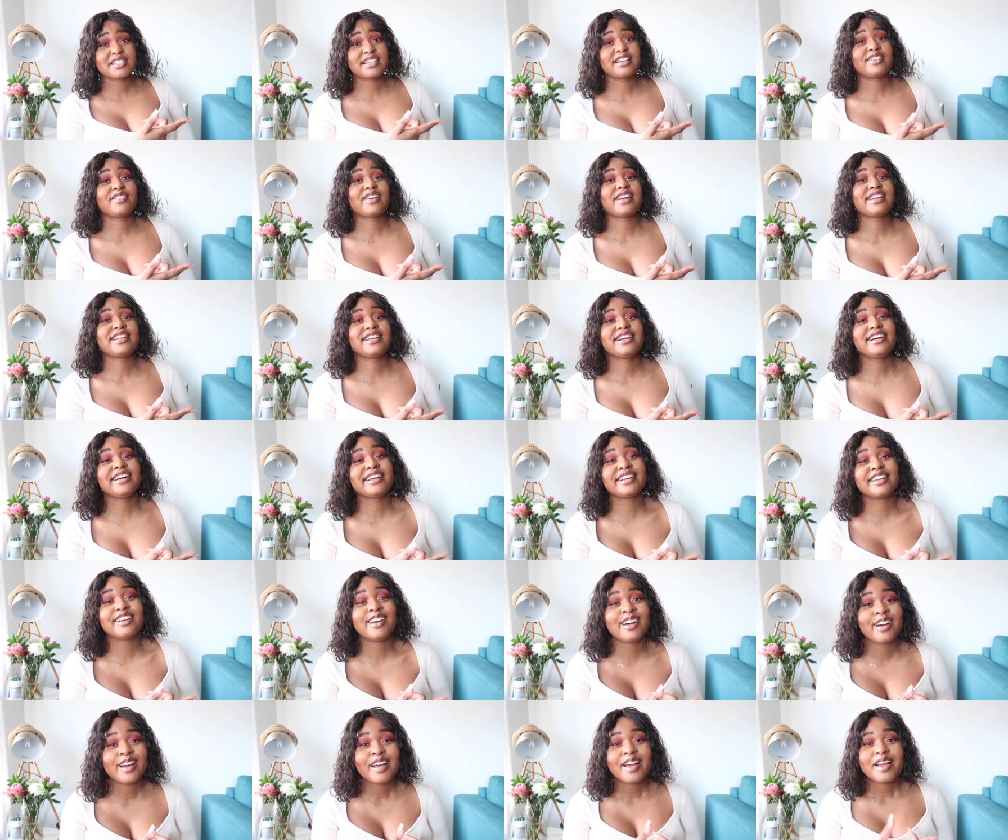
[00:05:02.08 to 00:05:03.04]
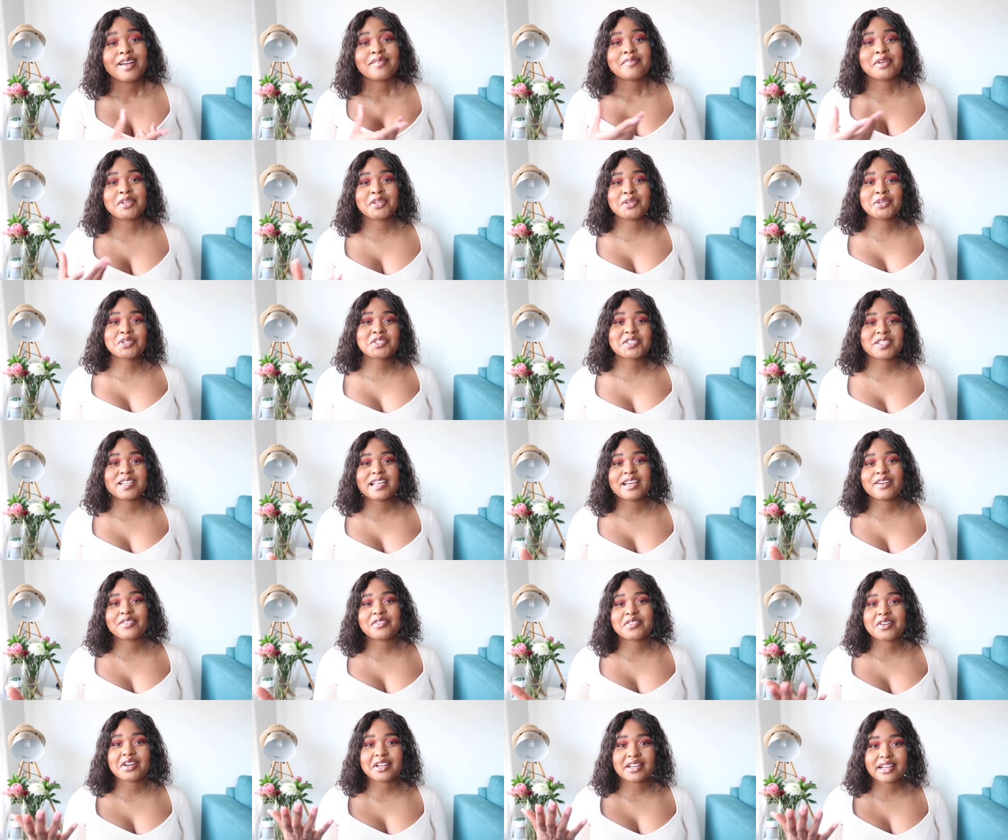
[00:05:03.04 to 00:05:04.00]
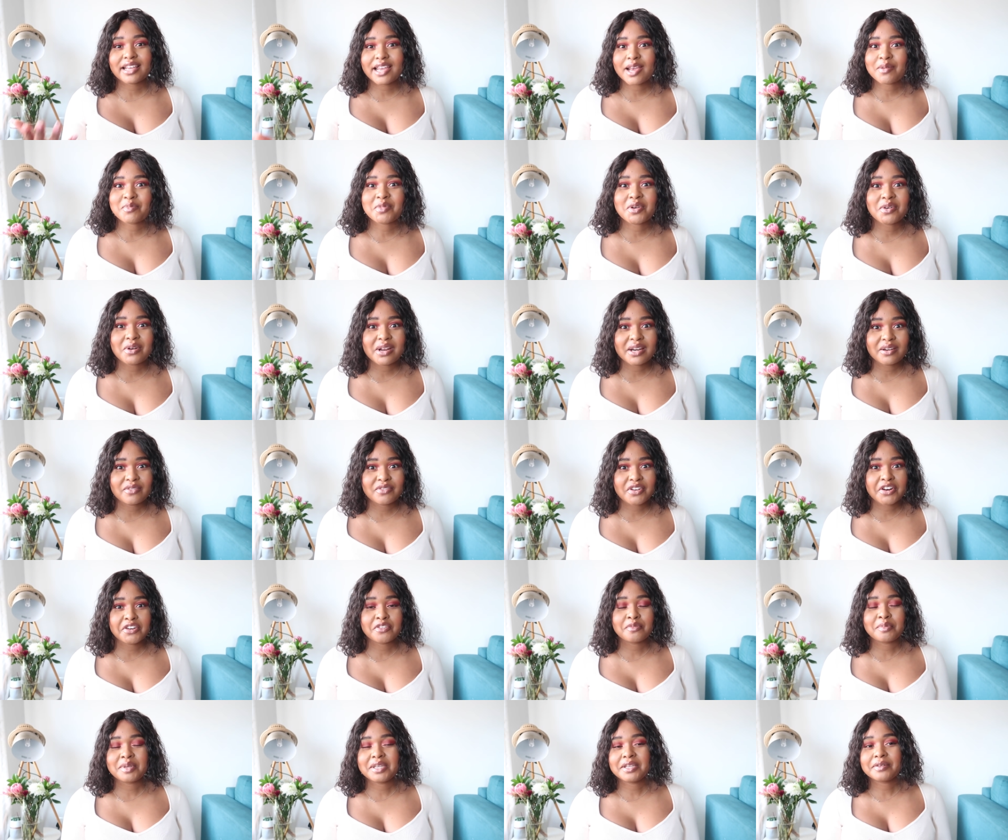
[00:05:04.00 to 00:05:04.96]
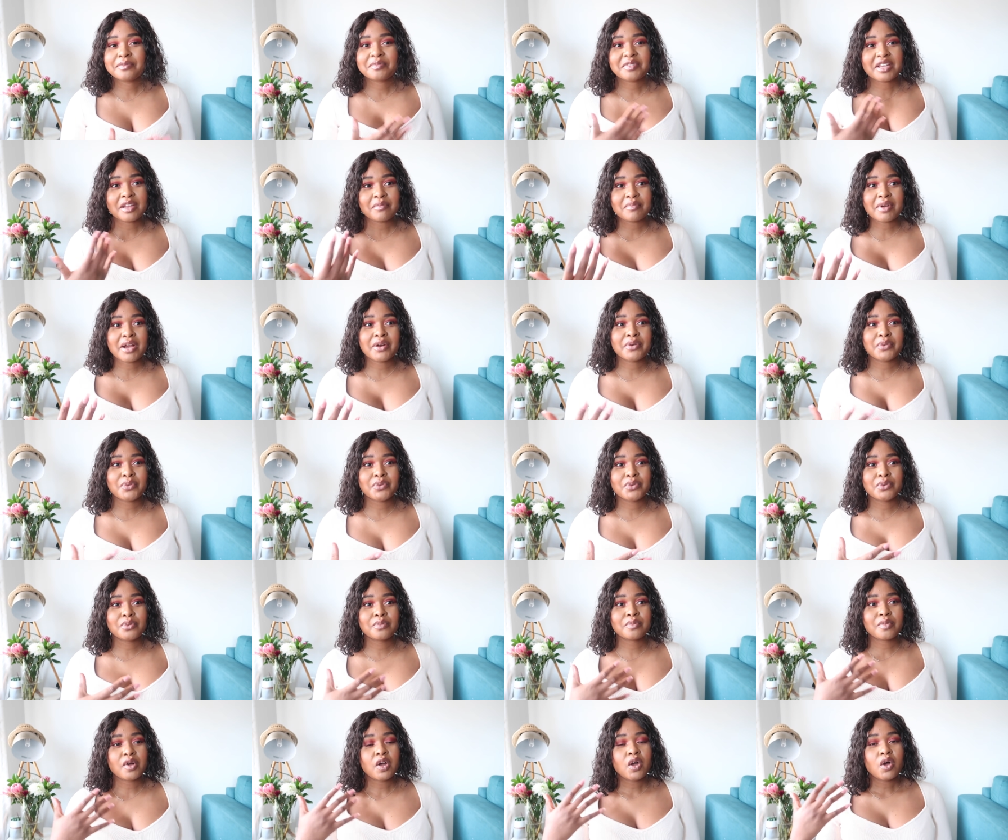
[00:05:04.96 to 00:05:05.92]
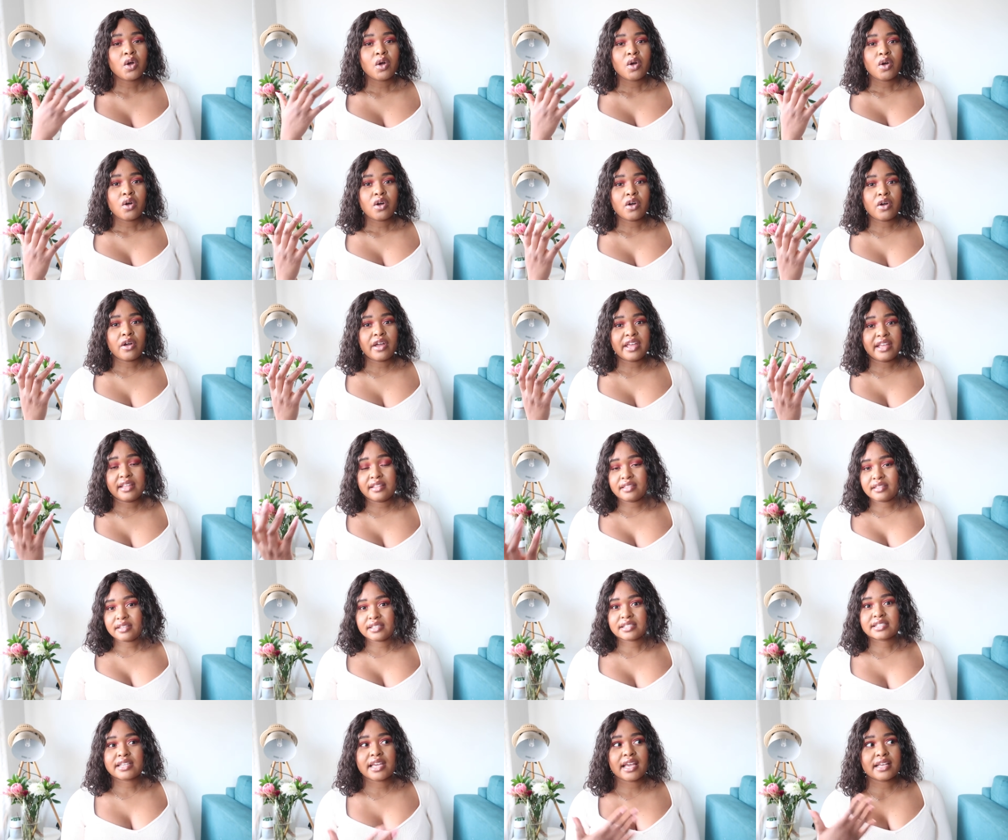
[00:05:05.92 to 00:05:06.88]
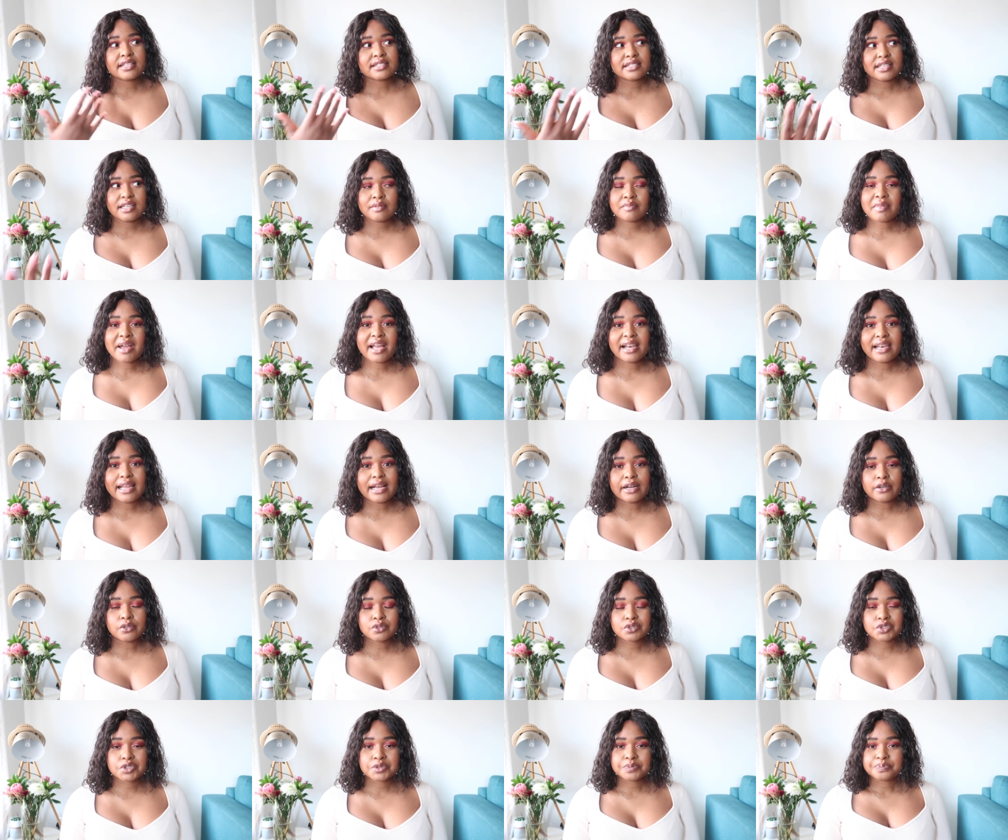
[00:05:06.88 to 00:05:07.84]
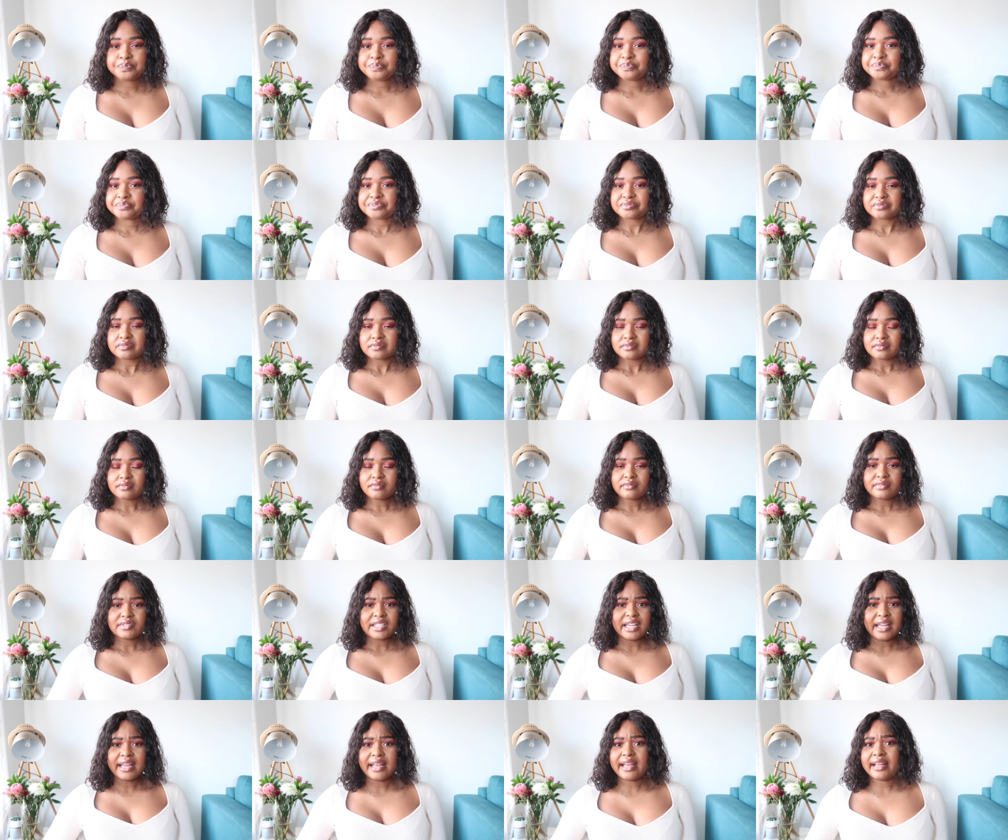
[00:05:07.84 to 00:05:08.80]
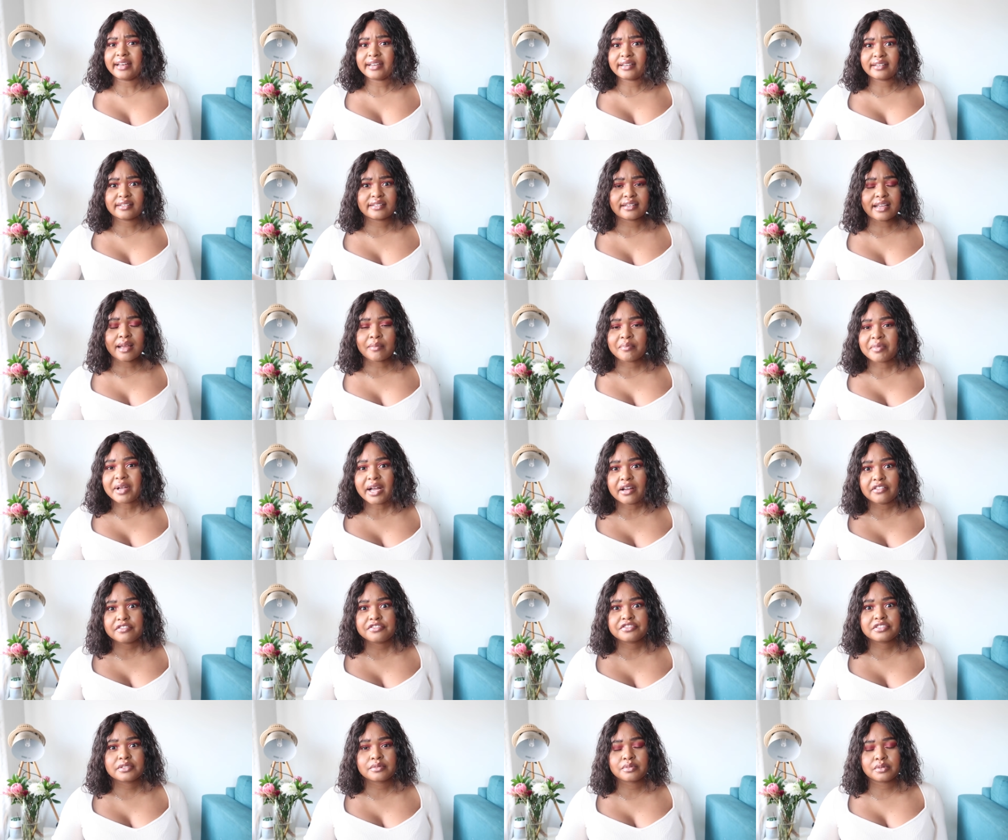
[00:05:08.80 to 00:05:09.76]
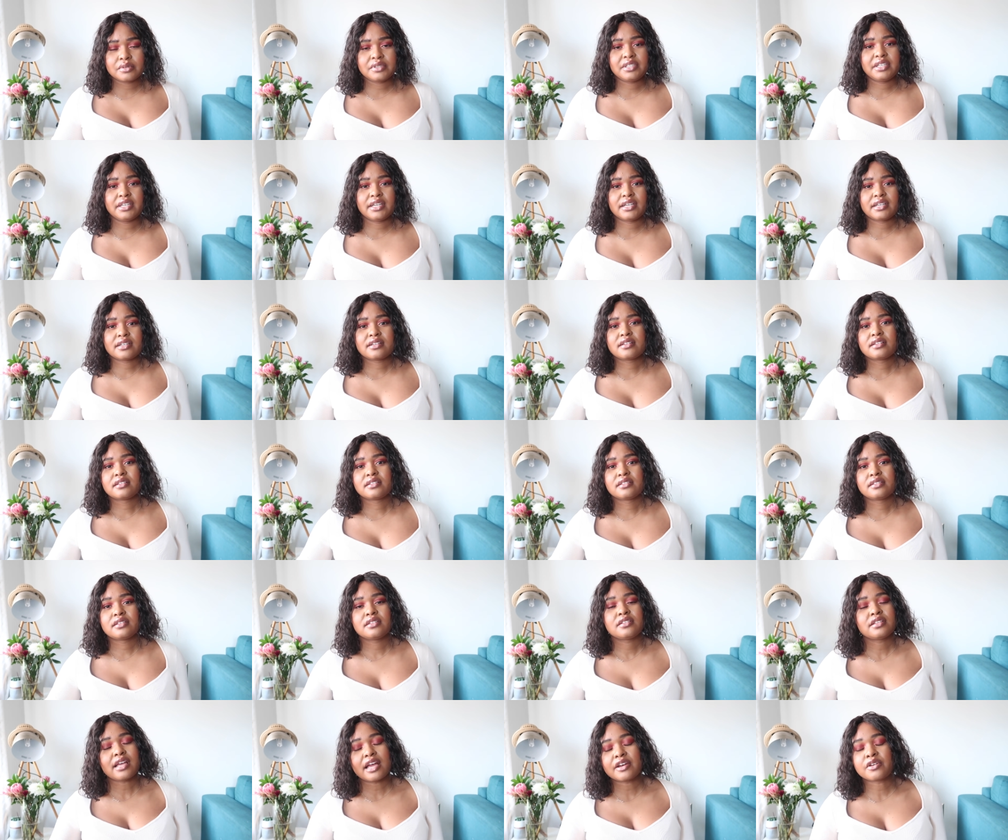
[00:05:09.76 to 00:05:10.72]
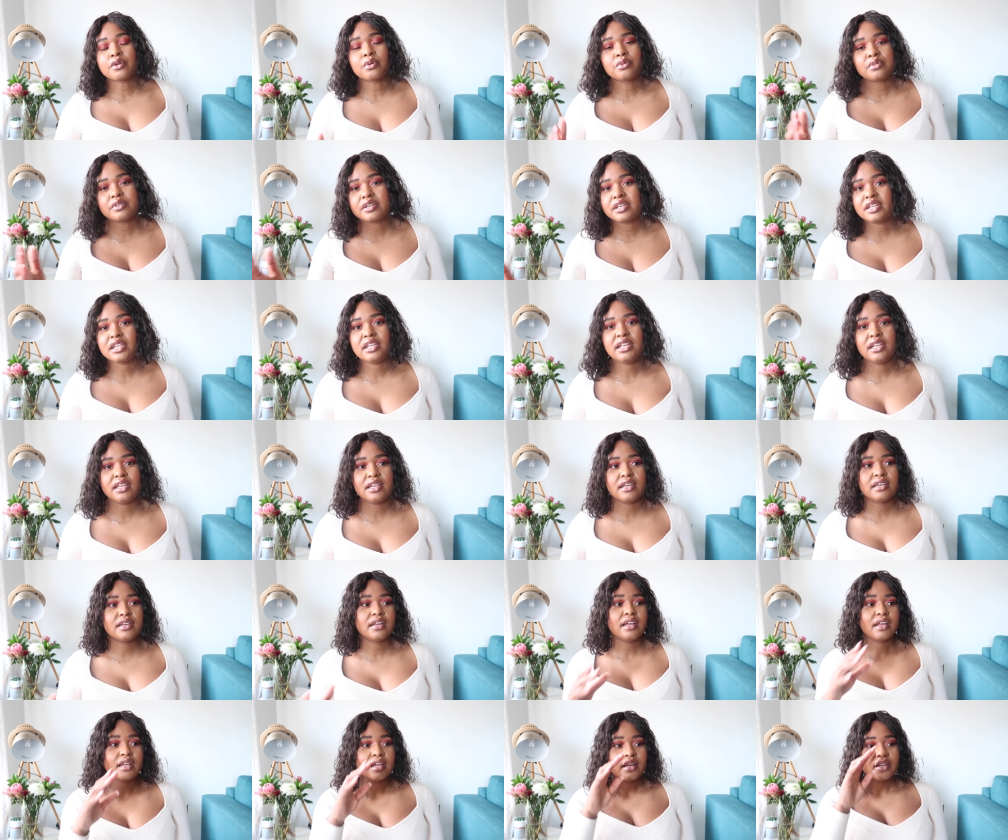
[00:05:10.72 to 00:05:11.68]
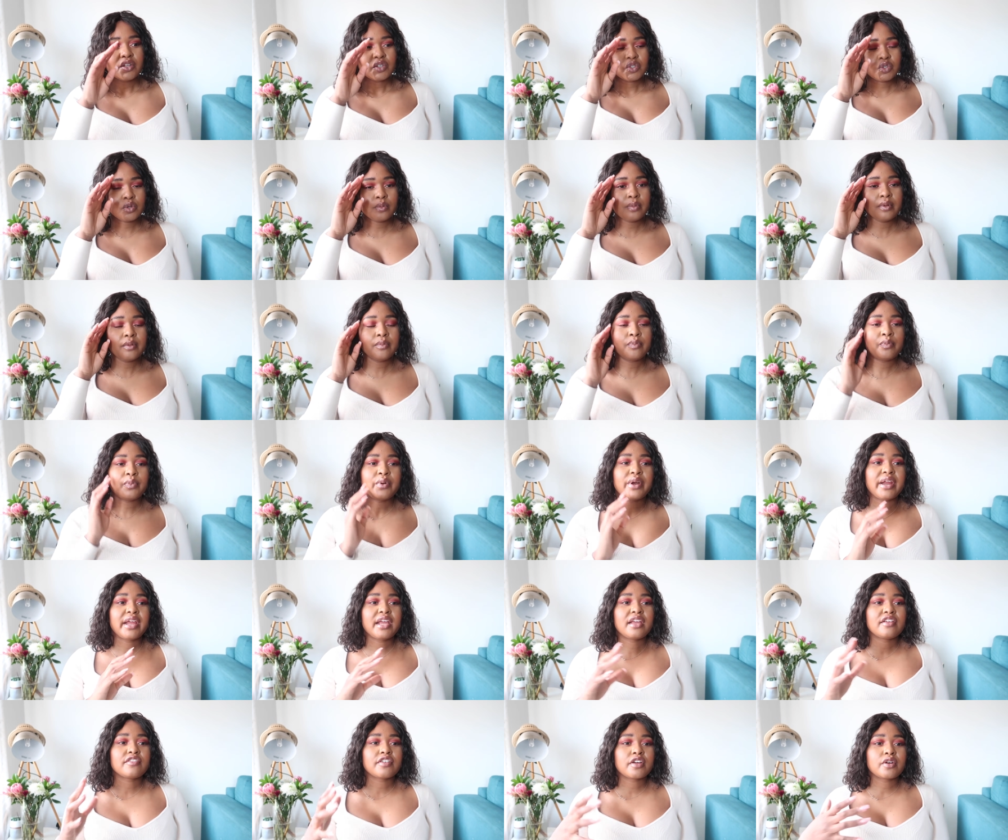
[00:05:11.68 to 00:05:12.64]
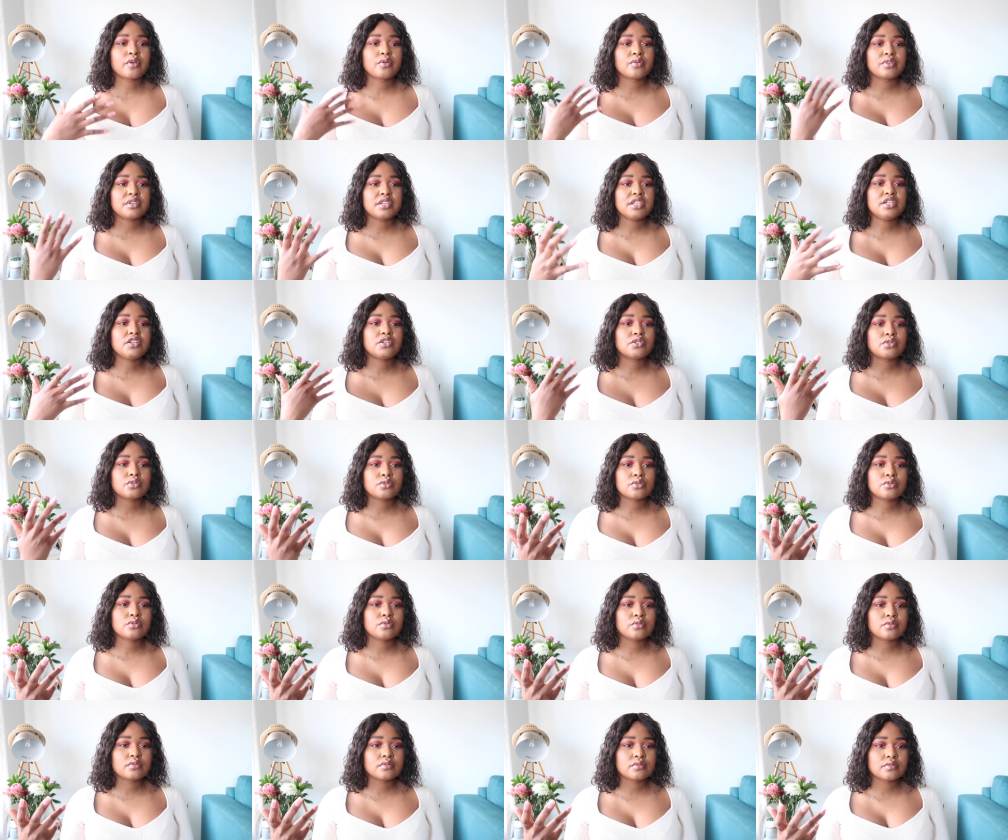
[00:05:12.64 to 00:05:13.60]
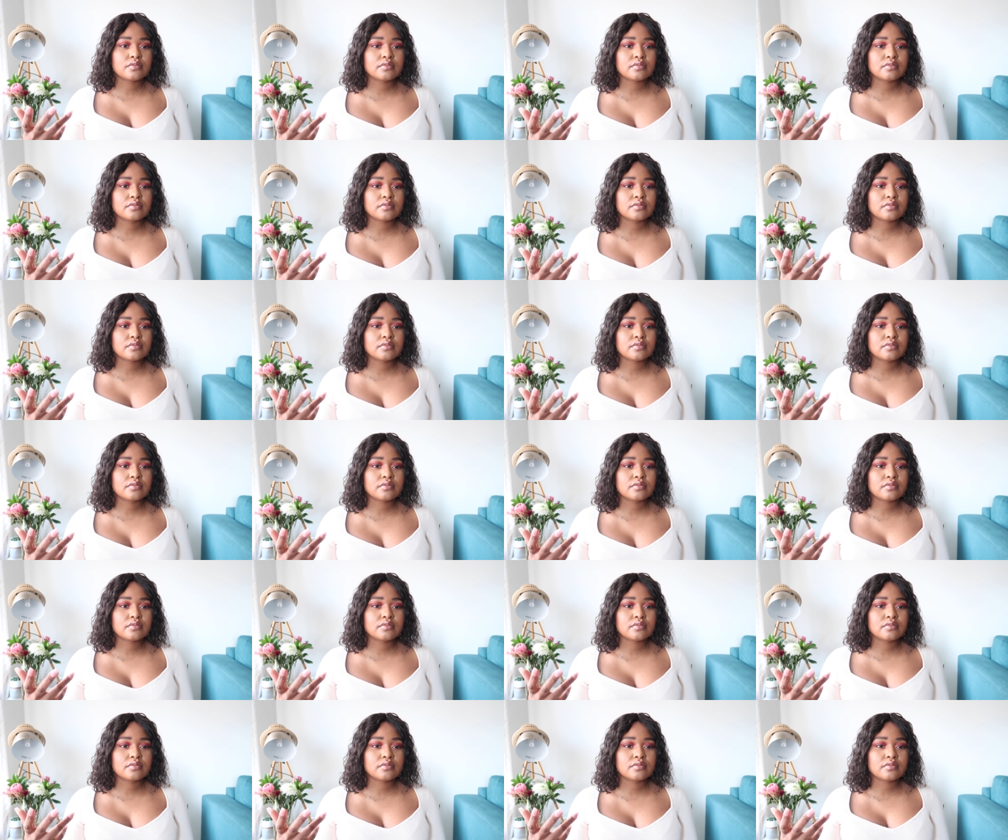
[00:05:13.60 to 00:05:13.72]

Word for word: sitting right here but usually I've got a camera right in front of me in my room, in this case in my lounge, and I'm comfortable here. I don't need to be brave. I don't need to,